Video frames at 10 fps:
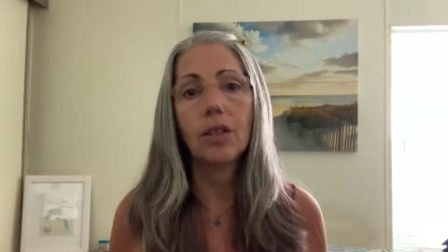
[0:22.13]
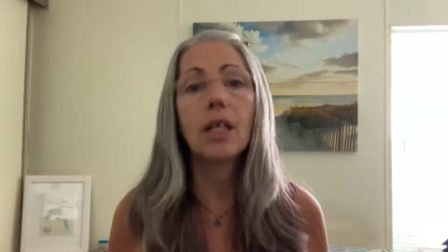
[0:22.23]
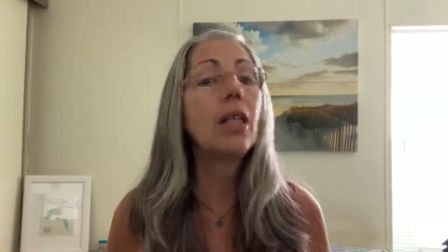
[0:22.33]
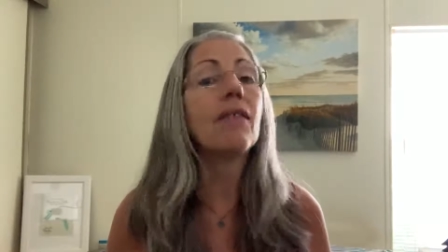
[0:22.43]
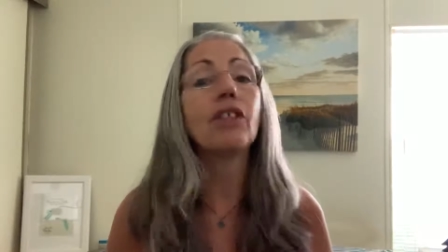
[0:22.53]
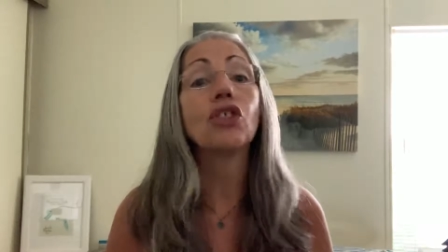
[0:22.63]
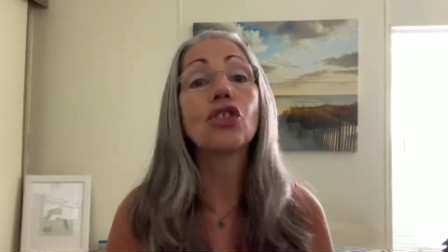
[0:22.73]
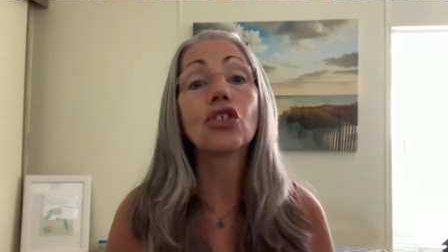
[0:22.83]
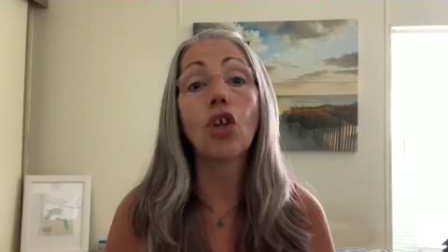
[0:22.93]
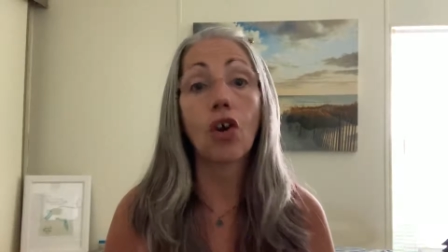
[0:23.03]
You didn't even
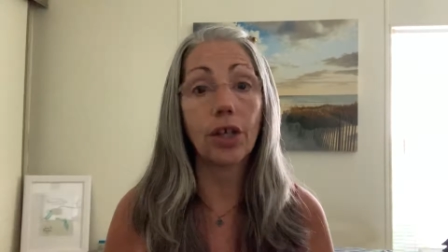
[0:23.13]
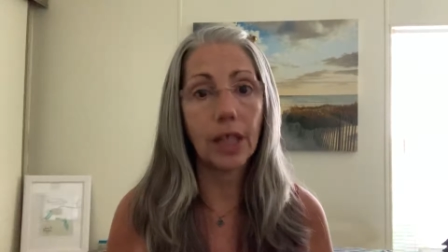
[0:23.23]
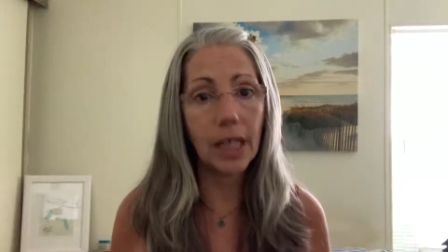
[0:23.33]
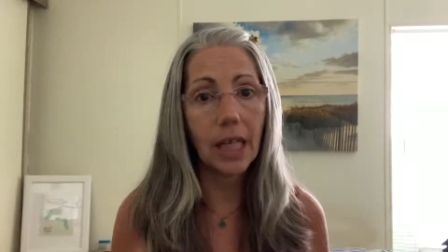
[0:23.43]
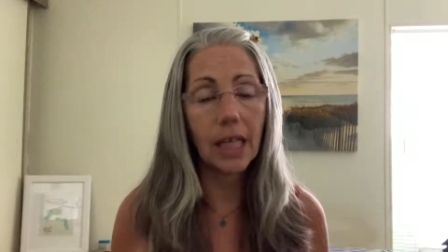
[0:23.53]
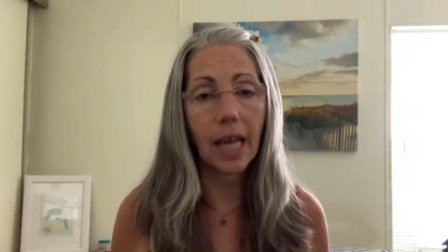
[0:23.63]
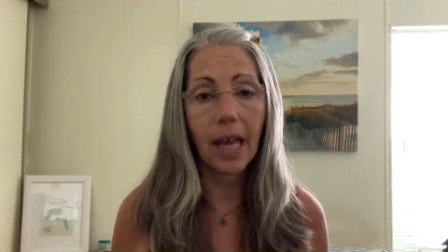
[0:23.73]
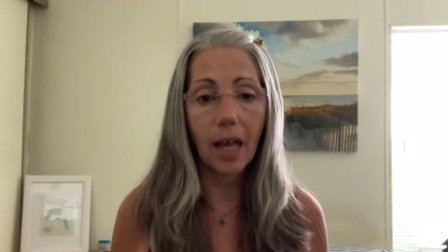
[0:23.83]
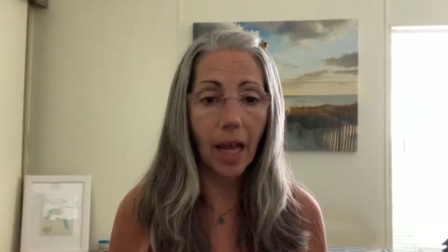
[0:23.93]
start eating yet.